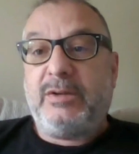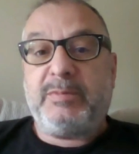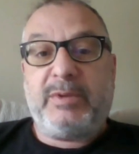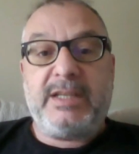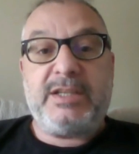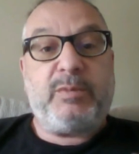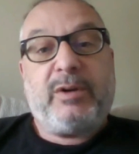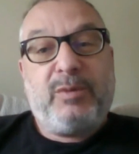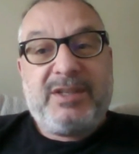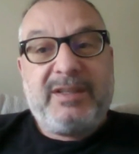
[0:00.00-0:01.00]
places
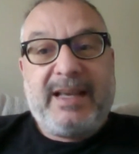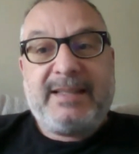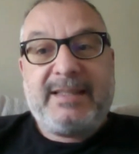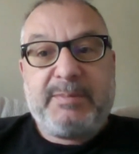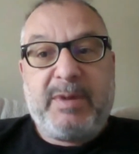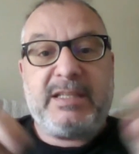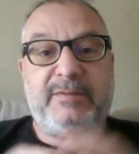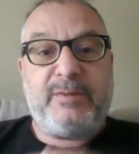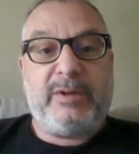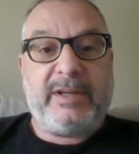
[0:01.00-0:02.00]
where it was less
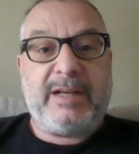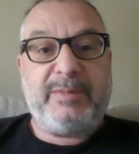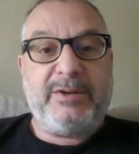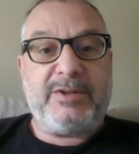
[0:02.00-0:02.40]
expensive oil a couple years